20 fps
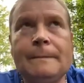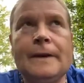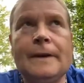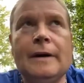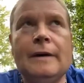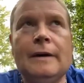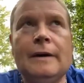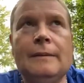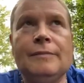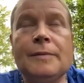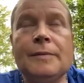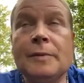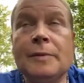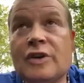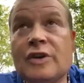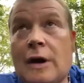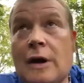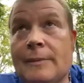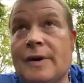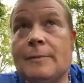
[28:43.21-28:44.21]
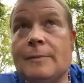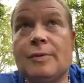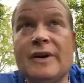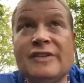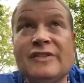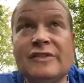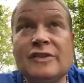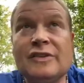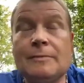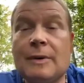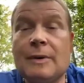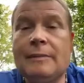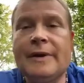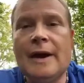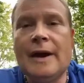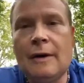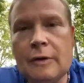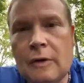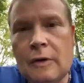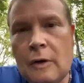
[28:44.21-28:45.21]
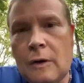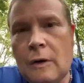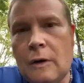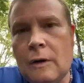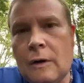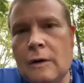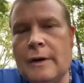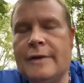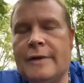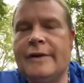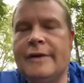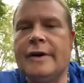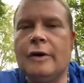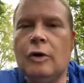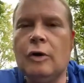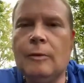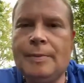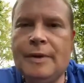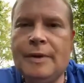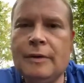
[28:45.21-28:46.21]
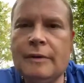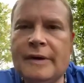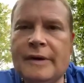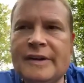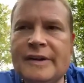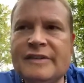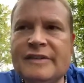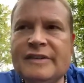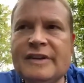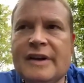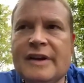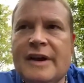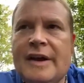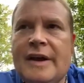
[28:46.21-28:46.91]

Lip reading: The most common depressants are probably alcohol, and then opioids,